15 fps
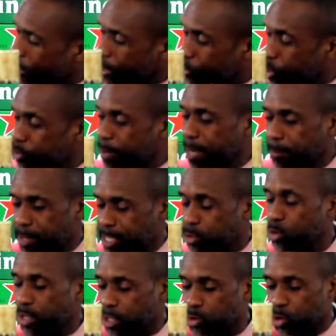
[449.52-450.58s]
disrespect, but here's
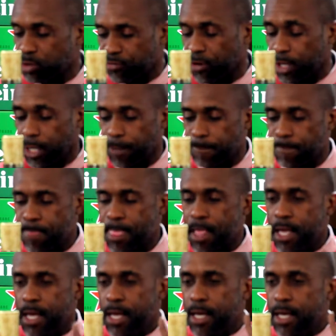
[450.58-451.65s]
what's funny.
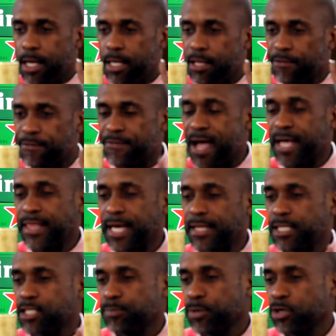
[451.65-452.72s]
The fact that
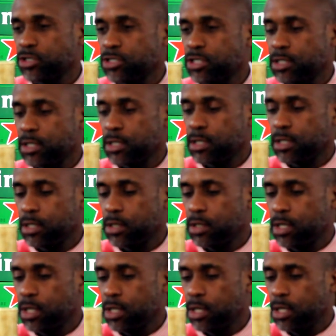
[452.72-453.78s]
this person,
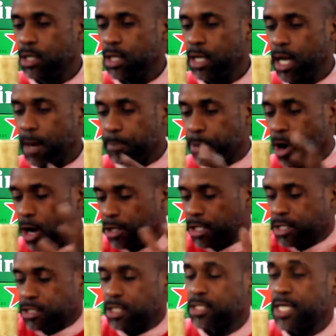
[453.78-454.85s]
part of
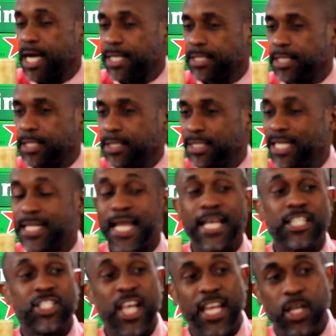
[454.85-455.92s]
the society, did
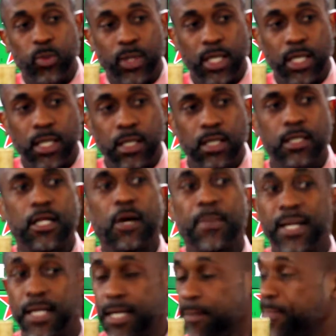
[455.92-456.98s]
that genuinely now
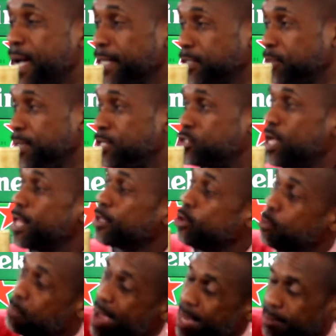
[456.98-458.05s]
made an impact on me. So I'll
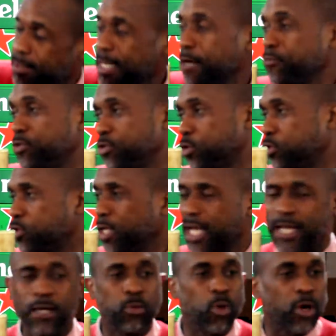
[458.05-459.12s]
go back to that resort. So it
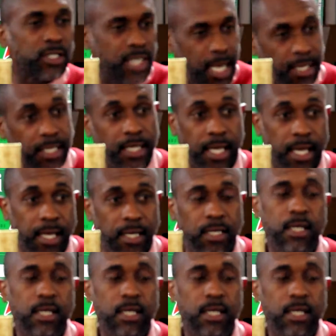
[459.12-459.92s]
kind of works hand in hand.